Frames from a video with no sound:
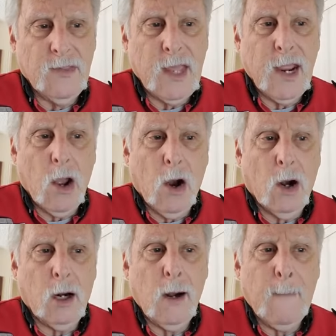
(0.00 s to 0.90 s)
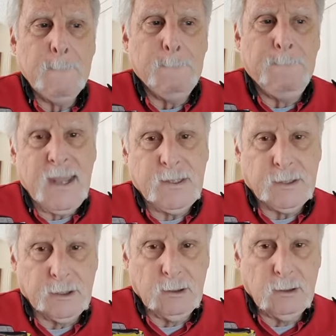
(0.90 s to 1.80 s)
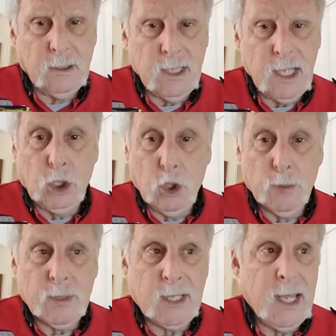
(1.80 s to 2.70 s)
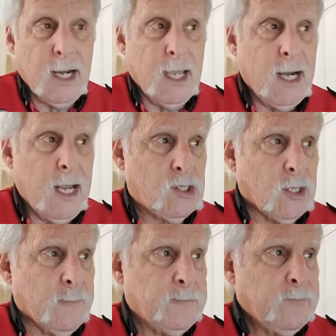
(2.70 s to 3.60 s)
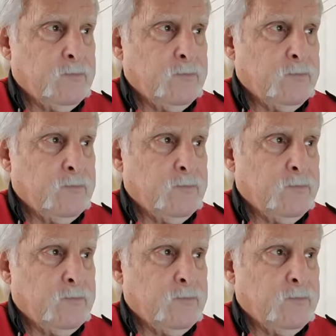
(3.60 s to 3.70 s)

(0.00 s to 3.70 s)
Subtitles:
They are better in lubricating an engine.